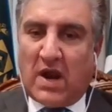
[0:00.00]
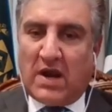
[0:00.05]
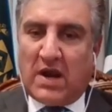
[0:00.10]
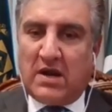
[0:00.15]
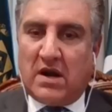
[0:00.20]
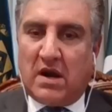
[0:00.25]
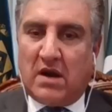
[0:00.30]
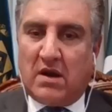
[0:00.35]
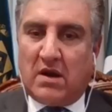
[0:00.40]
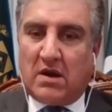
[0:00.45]

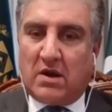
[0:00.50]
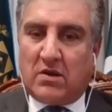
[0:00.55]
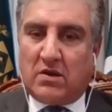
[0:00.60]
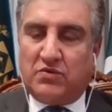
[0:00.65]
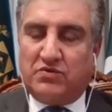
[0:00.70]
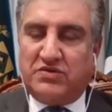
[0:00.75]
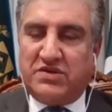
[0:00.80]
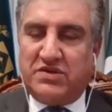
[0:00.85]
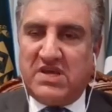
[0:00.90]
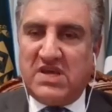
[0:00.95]
one
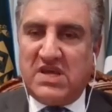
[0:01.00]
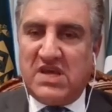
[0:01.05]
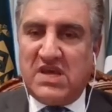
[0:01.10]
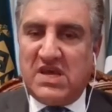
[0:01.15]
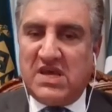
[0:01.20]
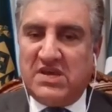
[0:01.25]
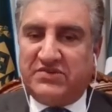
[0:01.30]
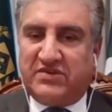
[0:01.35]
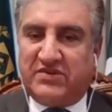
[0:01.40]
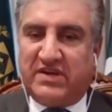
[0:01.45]
could
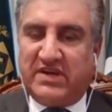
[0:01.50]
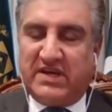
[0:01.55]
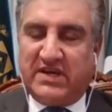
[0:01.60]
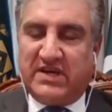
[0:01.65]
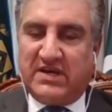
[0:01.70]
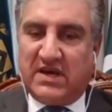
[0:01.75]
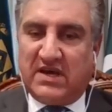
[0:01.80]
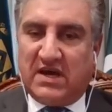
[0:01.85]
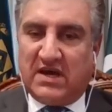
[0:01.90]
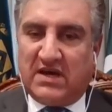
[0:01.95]

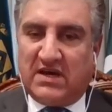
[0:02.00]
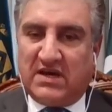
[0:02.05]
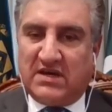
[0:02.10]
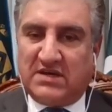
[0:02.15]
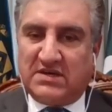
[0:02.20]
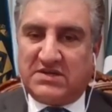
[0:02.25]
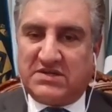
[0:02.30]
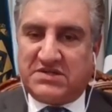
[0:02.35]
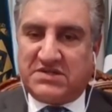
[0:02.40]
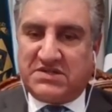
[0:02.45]
easily
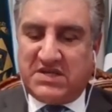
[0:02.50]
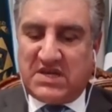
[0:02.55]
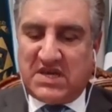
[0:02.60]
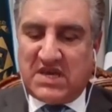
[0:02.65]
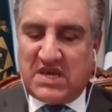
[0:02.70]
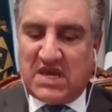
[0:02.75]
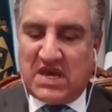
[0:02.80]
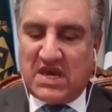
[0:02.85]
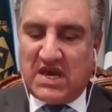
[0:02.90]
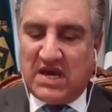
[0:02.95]

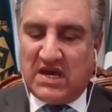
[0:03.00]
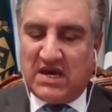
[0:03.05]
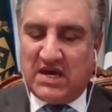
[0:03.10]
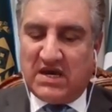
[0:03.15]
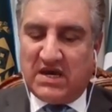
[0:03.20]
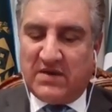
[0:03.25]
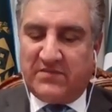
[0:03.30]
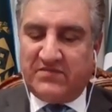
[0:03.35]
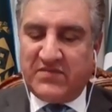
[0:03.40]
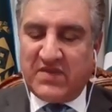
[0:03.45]
see
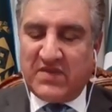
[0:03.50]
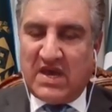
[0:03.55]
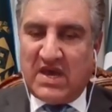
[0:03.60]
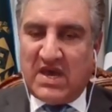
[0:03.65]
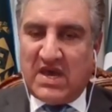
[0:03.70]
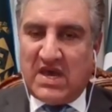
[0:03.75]
a